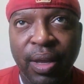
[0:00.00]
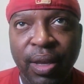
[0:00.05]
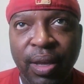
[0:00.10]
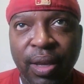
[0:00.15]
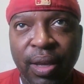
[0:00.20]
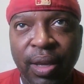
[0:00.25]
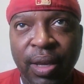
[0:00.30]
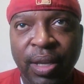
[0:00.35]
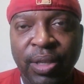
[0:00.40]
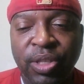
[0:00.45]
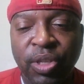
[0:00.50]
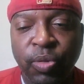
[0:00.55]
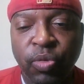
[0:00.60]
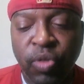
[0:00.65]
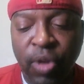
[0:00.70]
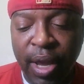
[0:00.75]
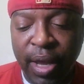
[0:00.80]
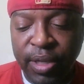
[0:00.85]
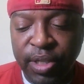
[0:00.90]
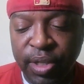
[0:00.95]
and
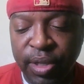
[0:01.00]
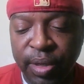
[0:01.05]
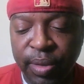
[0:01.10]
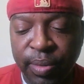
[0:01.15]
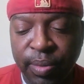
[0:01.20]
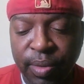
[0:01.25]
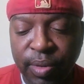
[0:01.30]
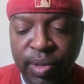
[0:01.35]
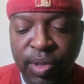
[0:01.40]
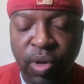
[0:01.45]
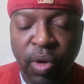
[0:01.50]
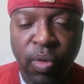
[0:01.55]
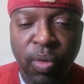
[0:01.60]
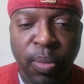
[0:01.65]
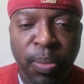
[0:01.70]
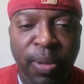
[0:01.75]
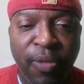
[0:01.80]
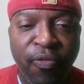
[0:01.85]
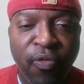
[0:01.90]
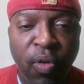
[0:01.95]
subtraction. So it will
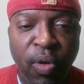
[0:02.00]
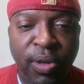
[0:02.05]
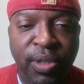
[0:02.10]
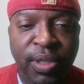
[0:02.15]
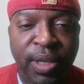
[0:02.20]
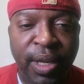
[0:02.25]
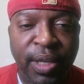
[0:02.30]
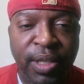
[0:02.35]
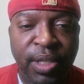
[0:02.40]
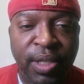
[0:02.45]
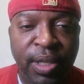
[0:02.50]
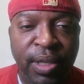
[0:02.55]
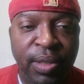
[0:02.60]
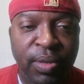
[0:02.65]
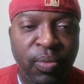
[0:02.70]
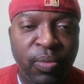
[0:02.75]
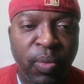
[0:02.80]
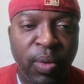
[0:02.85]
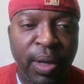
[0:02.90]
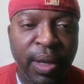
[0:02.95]
be 4 stations
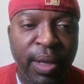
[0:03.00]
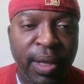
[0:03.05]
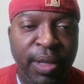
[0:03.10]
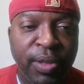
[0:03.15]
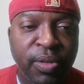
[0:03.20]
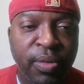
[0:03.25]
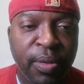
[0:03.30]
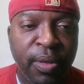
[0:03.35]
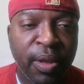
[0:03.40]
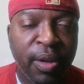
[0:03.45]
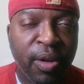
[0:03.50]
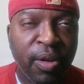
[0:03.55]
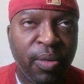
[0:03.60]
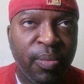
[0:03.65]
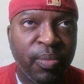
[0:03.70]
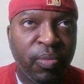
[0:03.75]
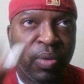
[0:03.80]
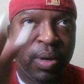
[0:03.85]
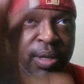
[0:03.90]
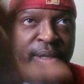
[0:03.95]
with each of
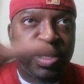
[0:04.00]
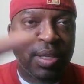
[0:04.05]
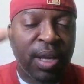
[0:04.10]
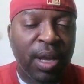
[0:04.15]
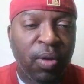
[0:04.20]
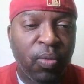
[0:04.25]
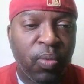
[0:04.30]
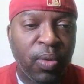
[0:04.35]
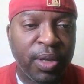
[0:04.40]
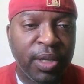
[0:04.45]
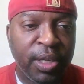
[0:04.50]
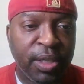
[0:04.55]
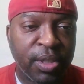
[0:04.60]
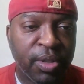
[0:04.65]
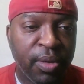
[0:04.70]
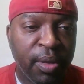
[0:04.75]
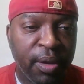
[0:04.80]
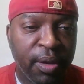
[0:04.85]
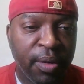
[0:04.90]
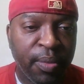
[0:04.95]
them, with a sign with each of
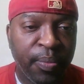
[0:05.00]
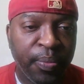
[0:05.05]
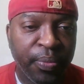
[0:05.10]
them.